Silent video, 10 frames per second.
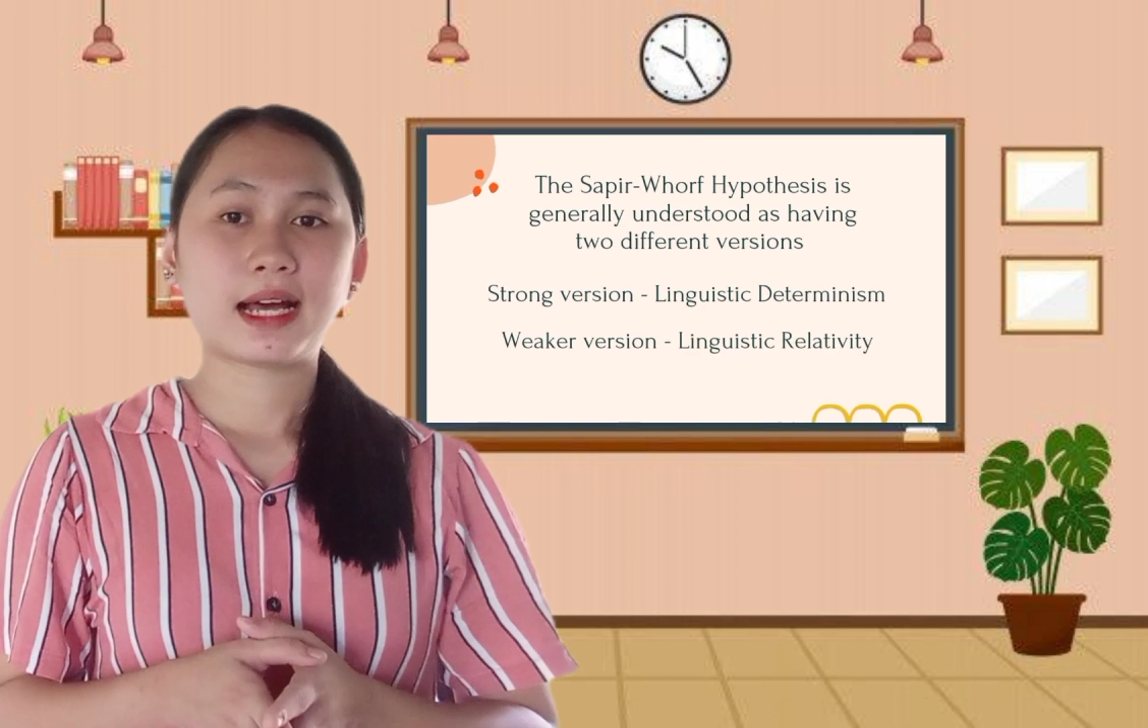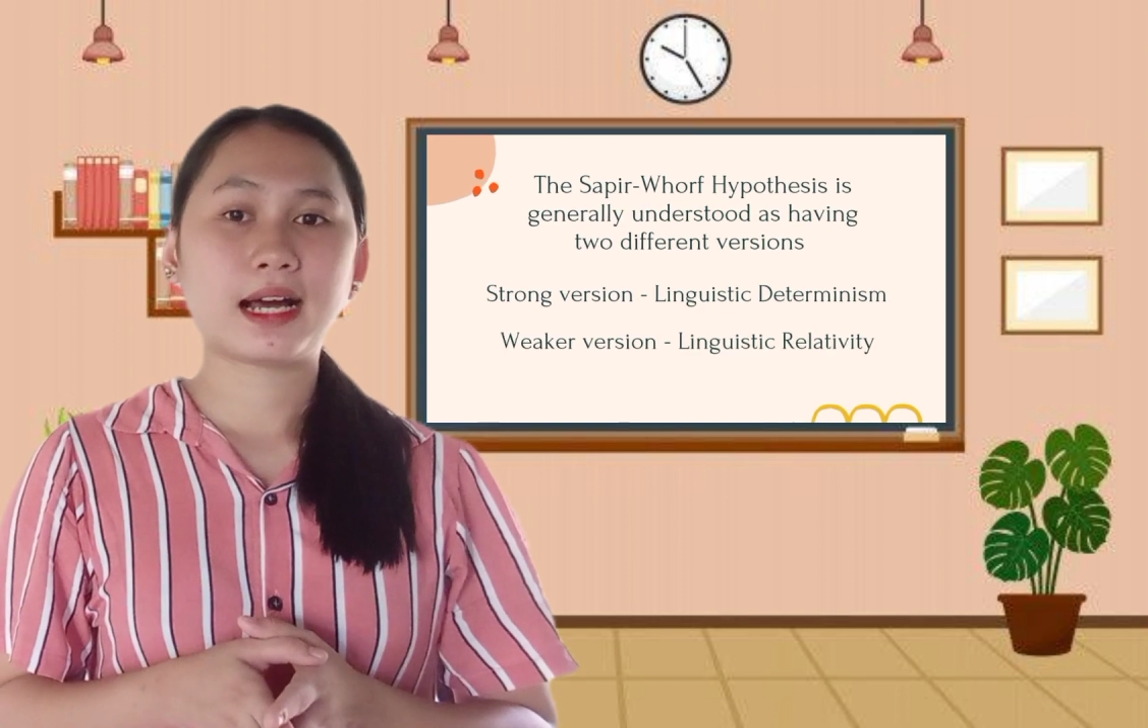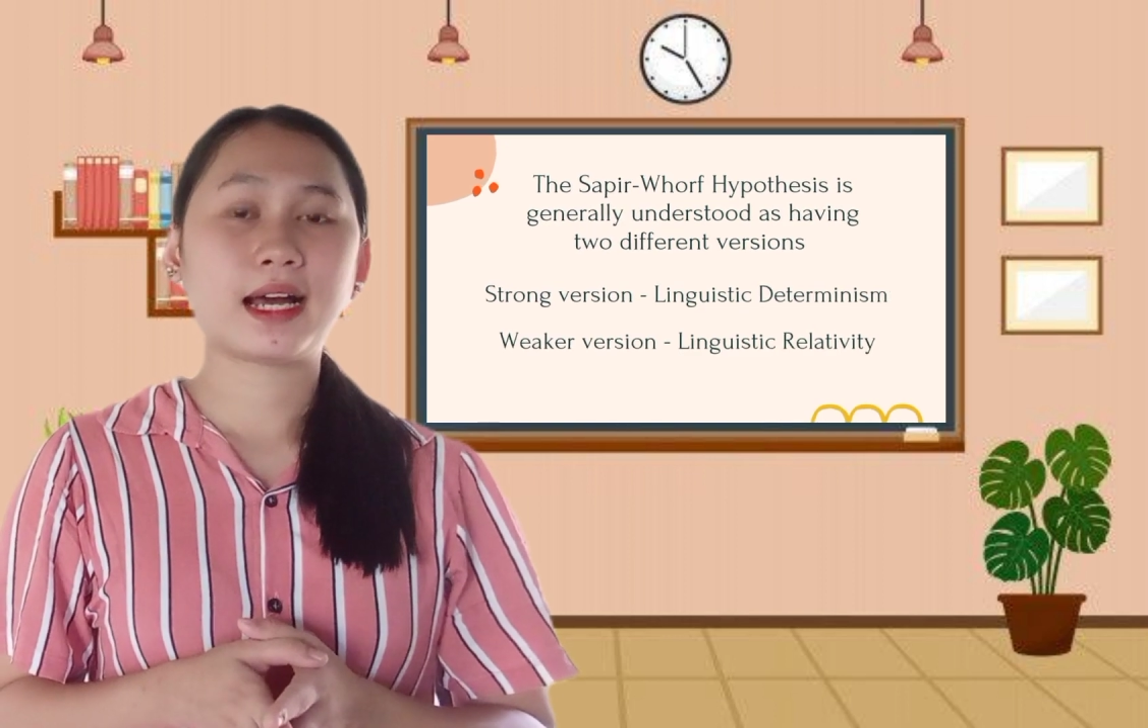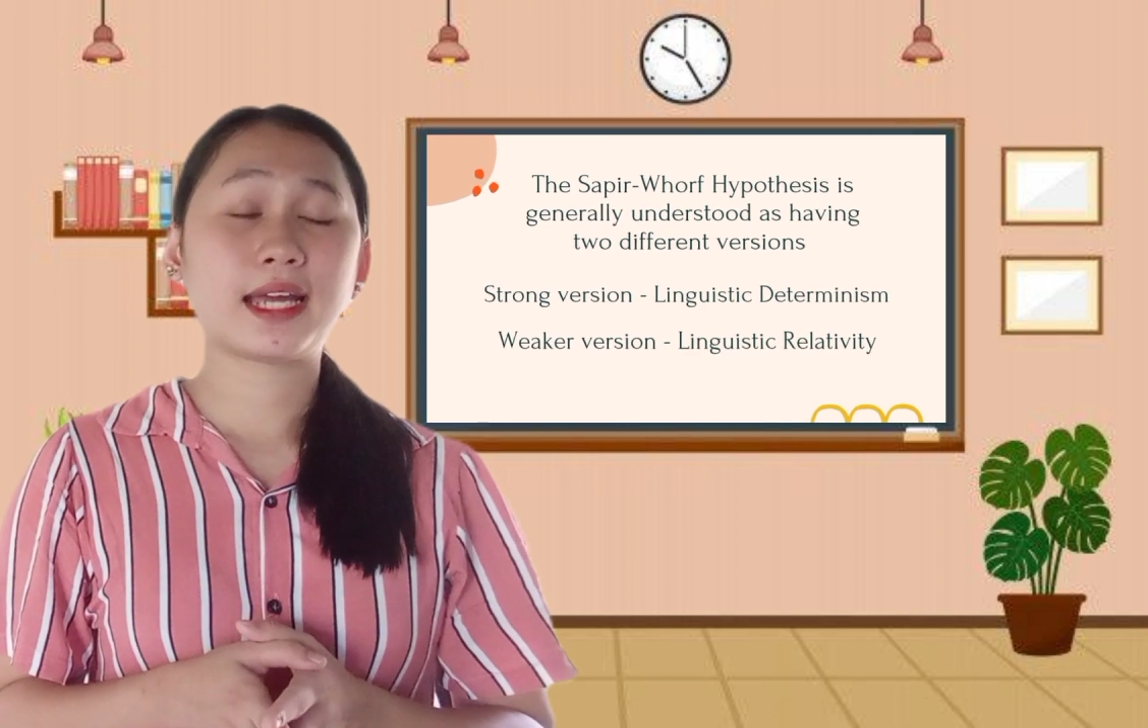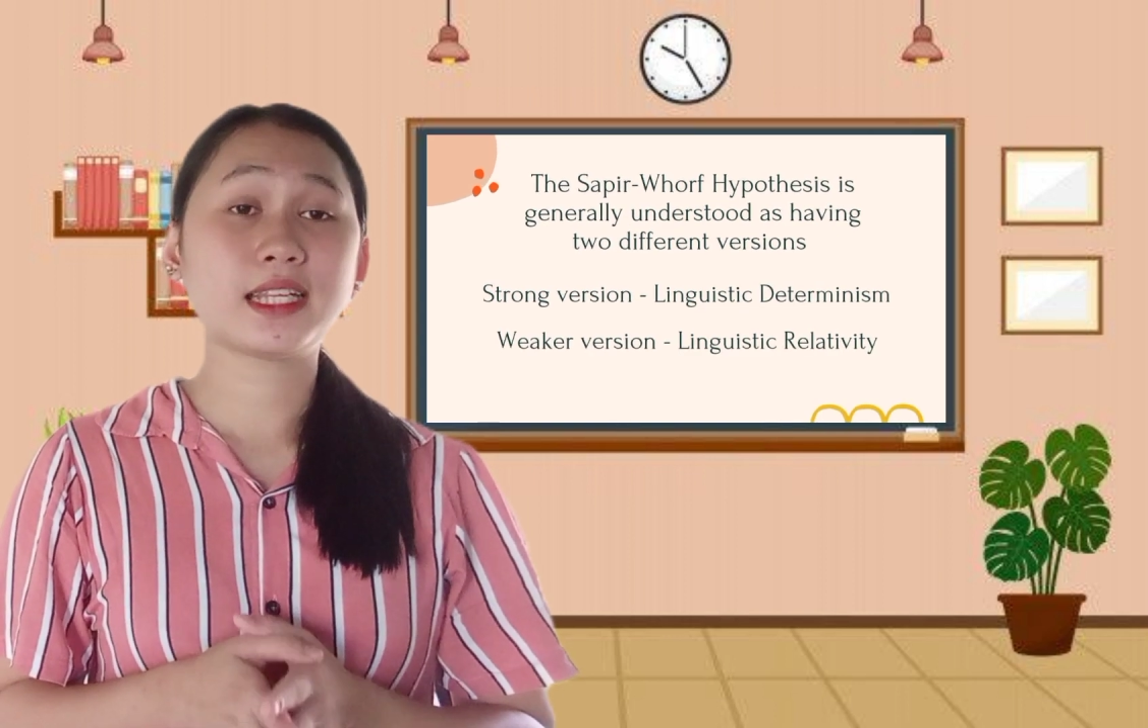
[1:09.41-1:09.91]

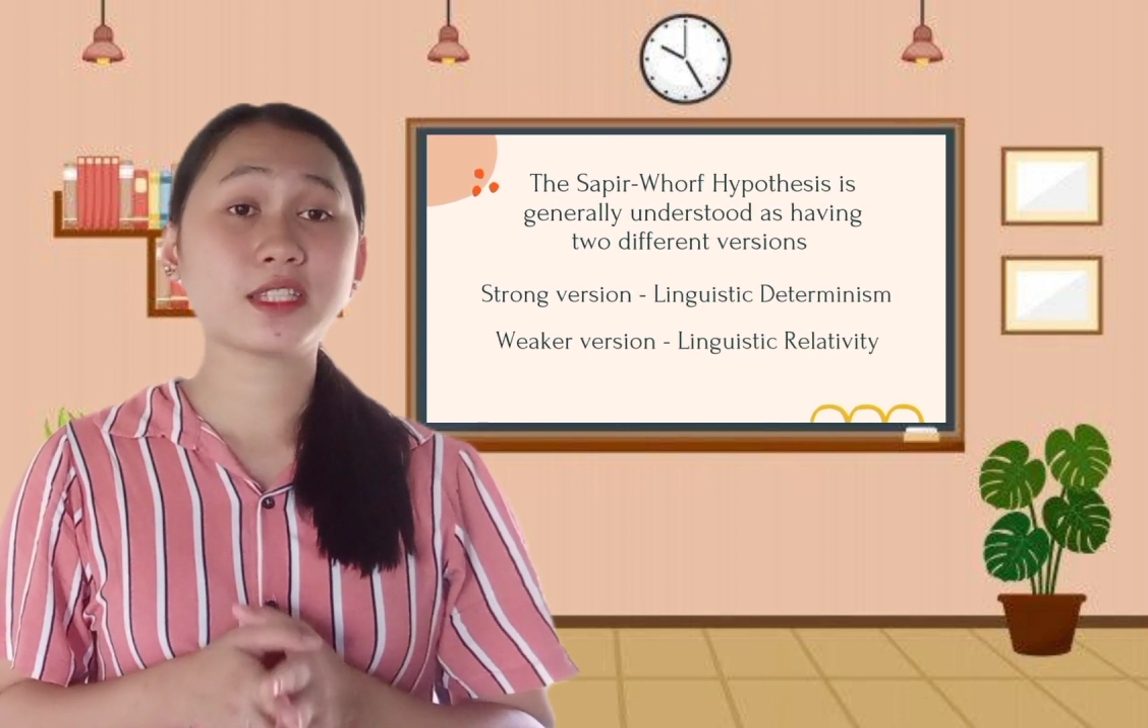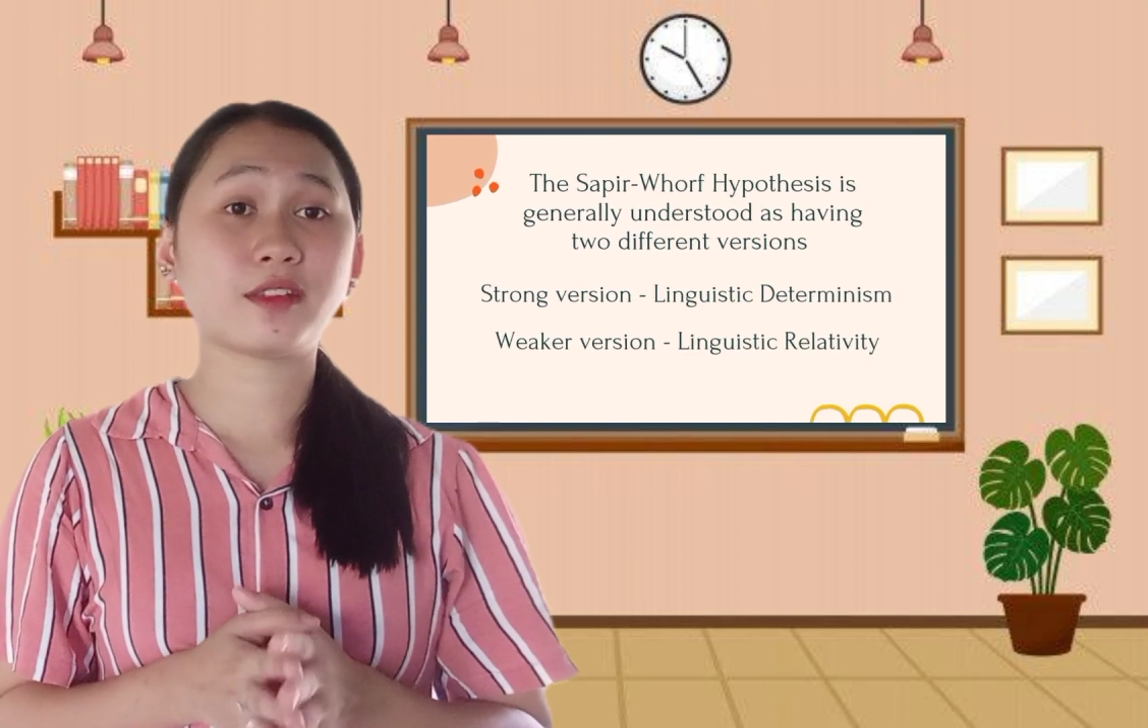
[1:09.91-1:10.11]
it is